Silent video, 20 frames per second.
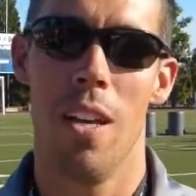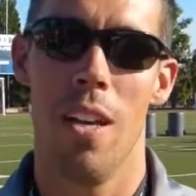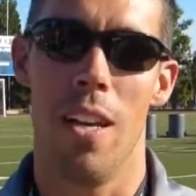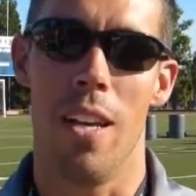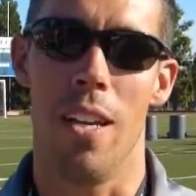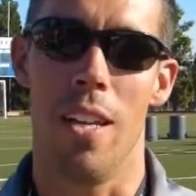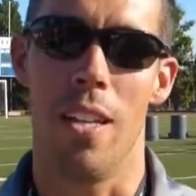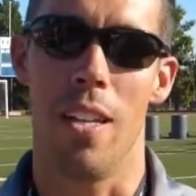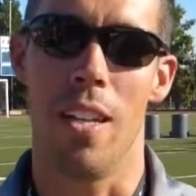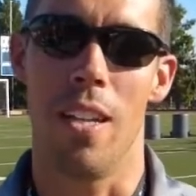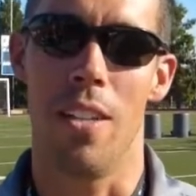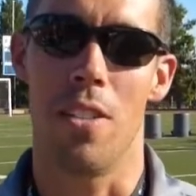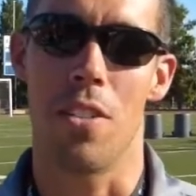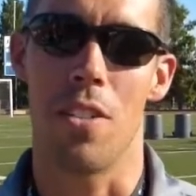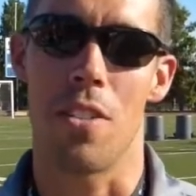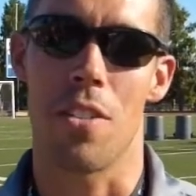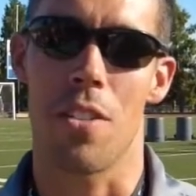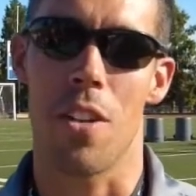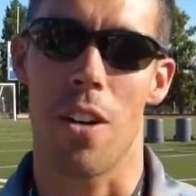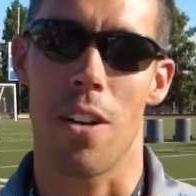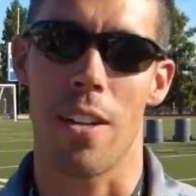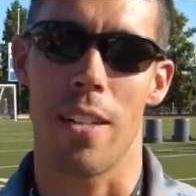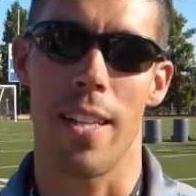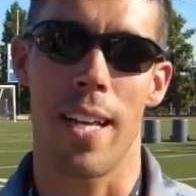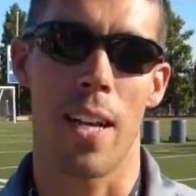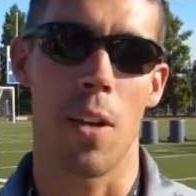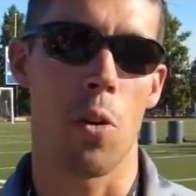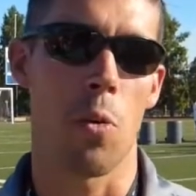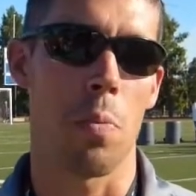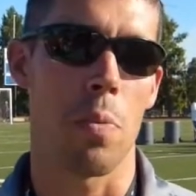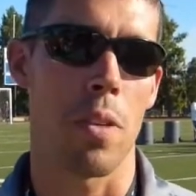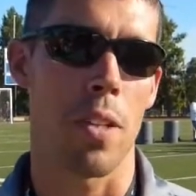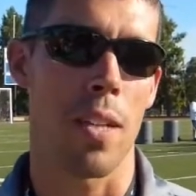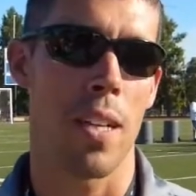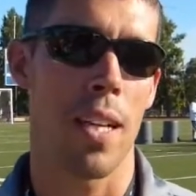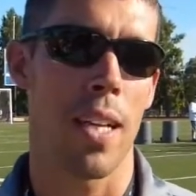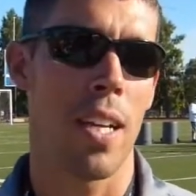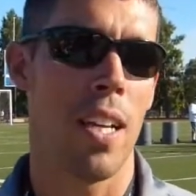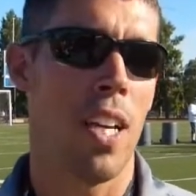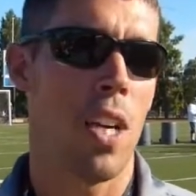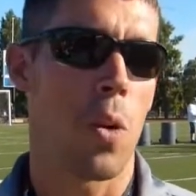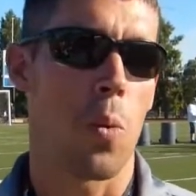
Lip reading: and just targeting that opening day.